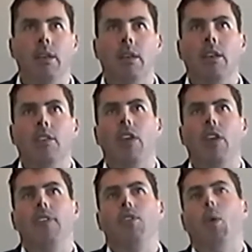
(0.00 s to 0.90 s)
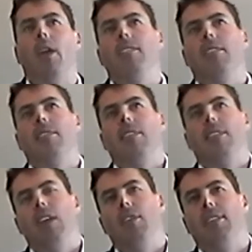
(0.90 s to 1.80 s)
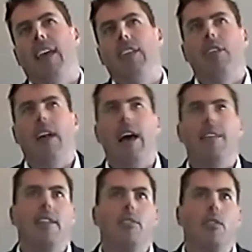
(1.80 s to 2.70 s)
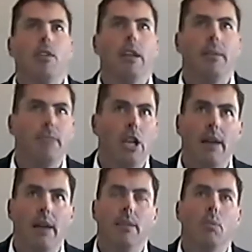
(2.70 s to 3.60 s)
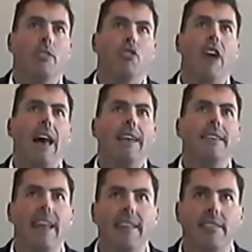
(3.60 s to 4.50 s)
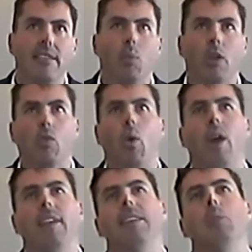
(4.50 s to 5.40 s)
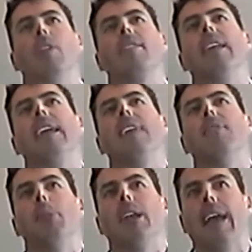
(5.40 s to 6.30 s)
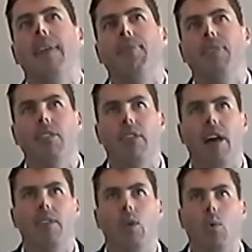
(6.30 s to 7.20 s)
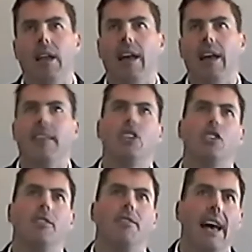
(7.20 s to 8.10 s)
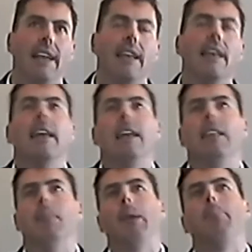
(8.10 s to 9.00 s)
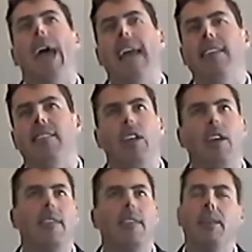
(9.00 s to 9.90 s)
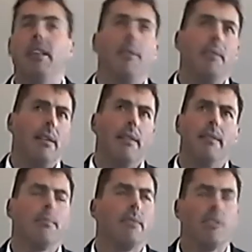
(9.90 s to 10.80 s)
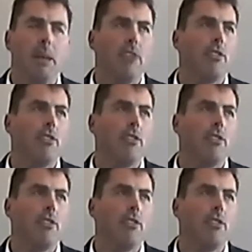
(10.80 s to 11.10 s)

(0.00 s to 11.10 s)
So if you're wanting to sit there and say to your guys, let's look at a, you know, what's tried and tested, what's quality, what's going to give a bit of comfort around the organization, fine. In the big banks, I know some of, I speak to a